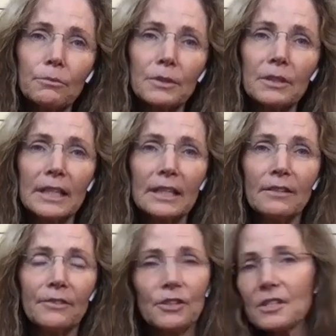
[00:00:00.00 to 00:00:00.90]

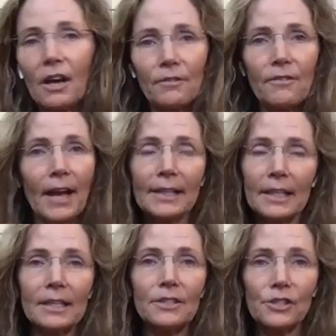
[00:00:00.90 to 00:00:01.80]
relieve yourself of
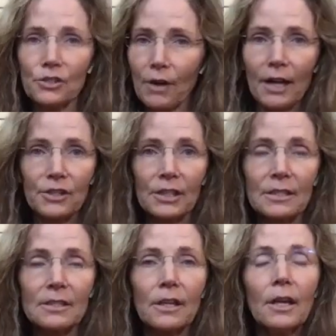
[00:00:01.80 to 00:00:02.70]
any
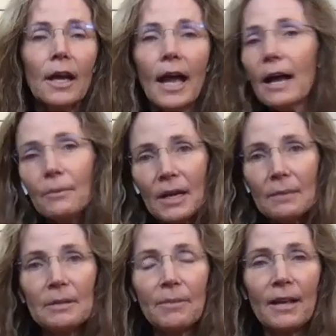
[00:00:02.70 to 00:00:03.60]
distractions. And what I
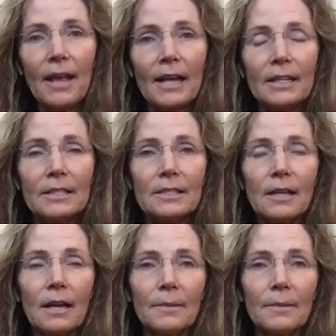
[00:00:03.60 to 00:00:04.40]
mean by that is